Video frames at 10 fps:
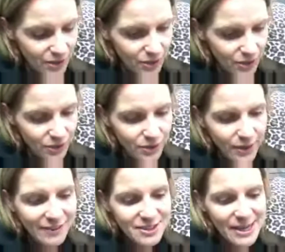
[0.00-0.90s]
you
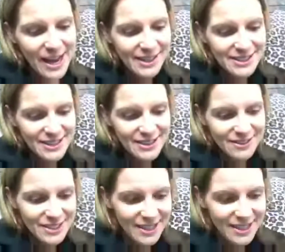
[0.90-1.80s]
have to be active
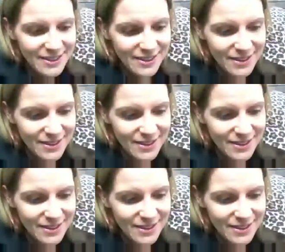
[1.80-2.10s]
to get